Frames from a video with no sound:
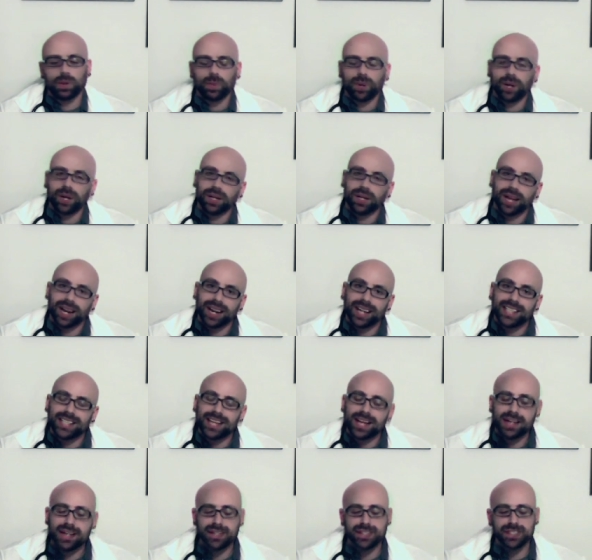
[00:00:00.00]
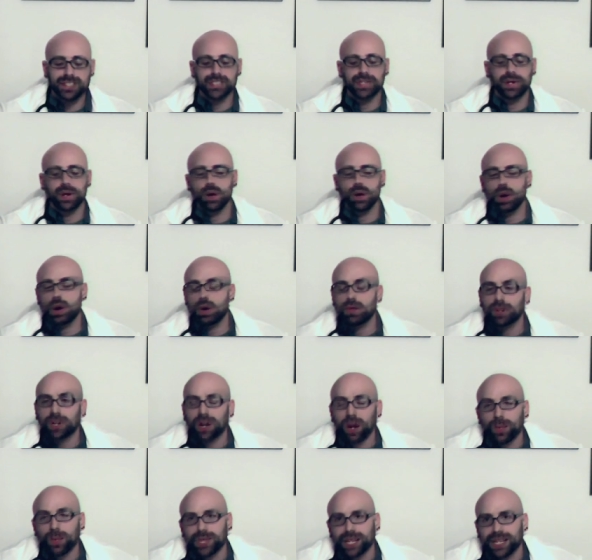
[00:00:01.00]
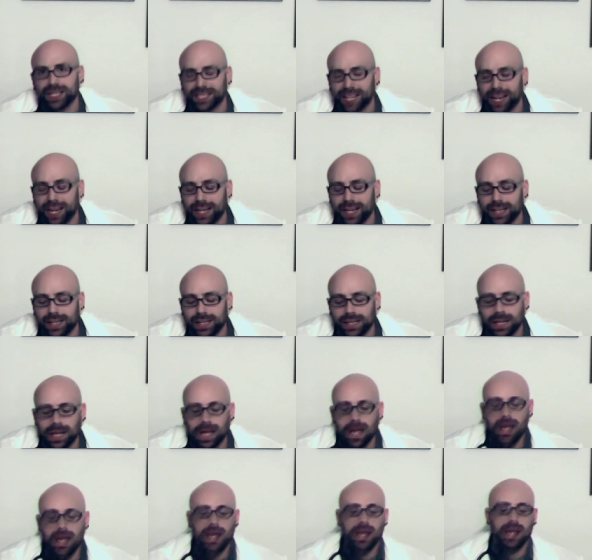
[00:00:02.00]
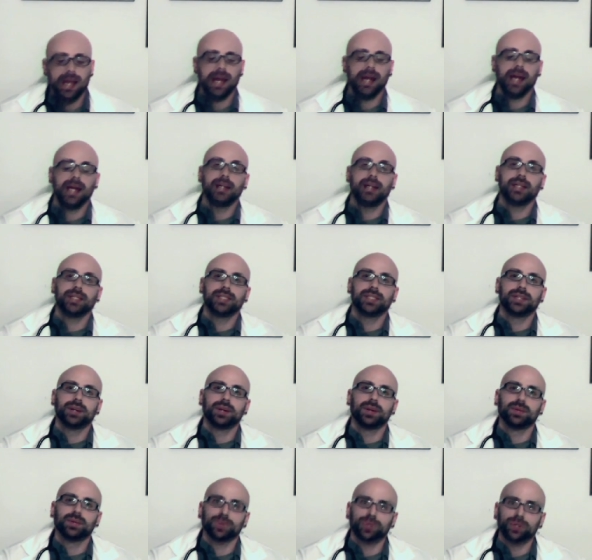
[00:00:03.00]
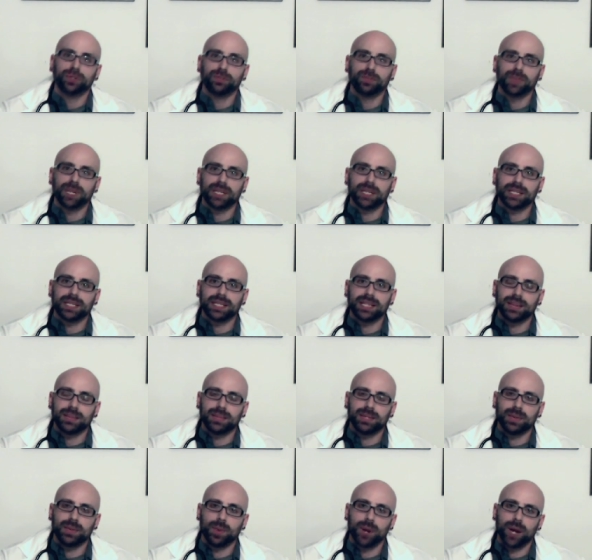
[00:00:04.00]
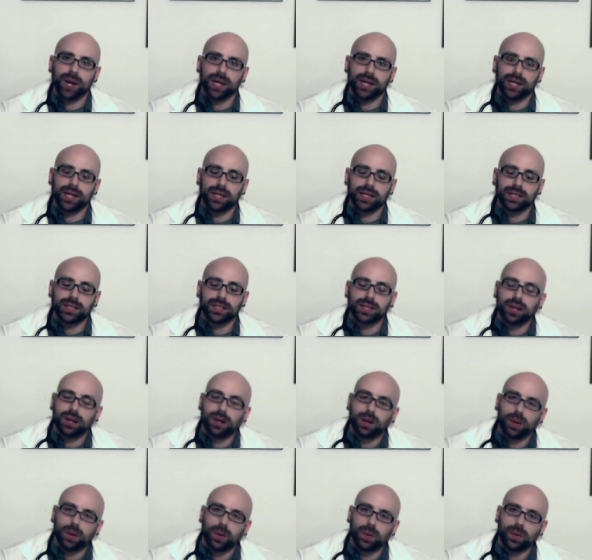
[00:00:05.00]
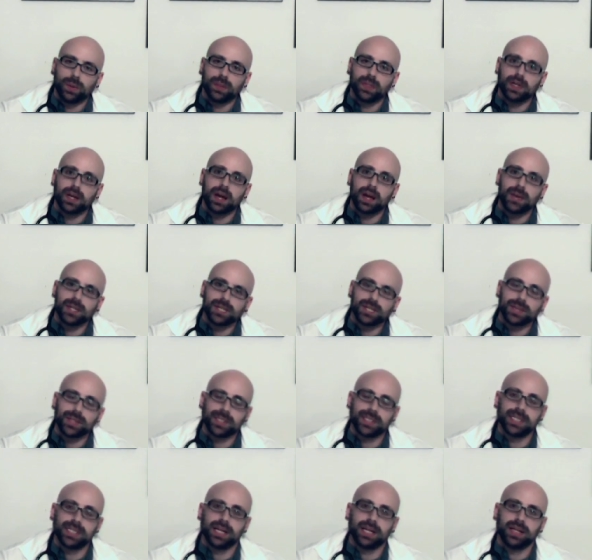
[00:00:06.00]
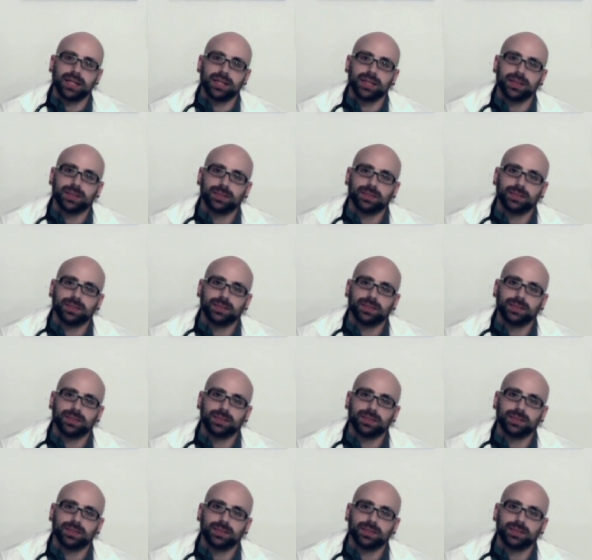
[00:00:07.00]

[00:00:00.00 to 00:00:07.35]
Well, I can tell you're just overcome with anxiety, and it's so rude of me to keep you waiting, so I'm just going to tell you.